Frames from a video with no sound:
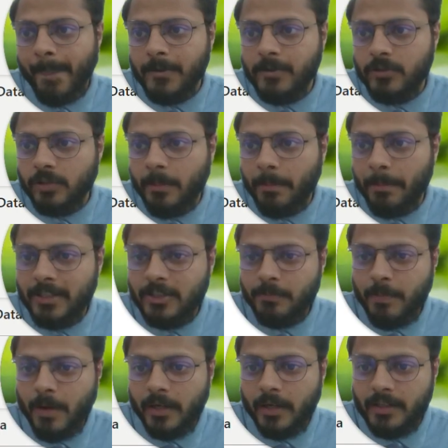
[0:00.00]
So the best
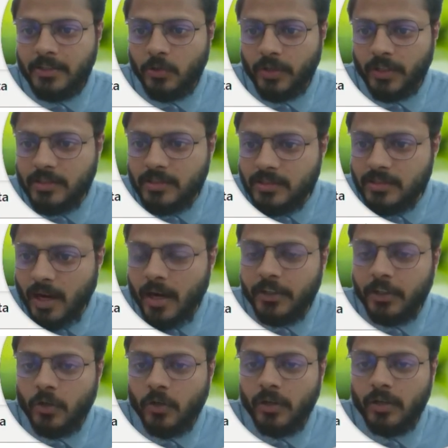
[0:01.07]
part is you can start
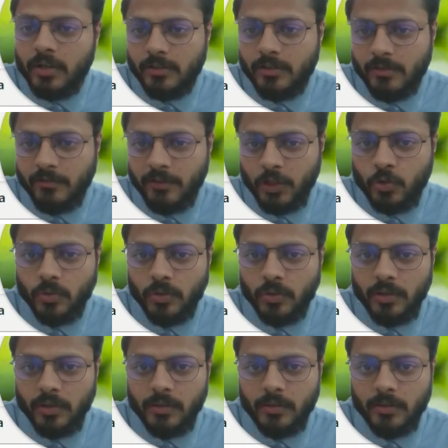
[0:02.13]
your visual
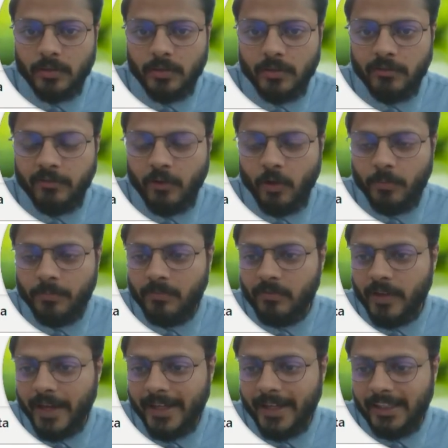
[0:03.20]
from
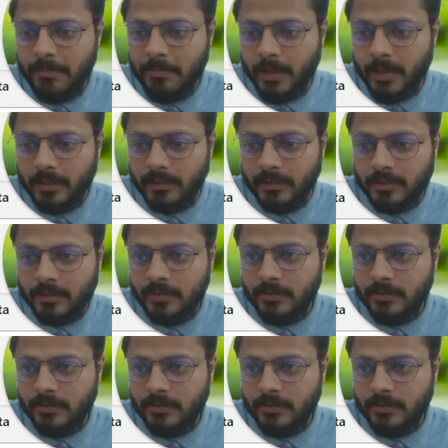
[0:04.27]
any month.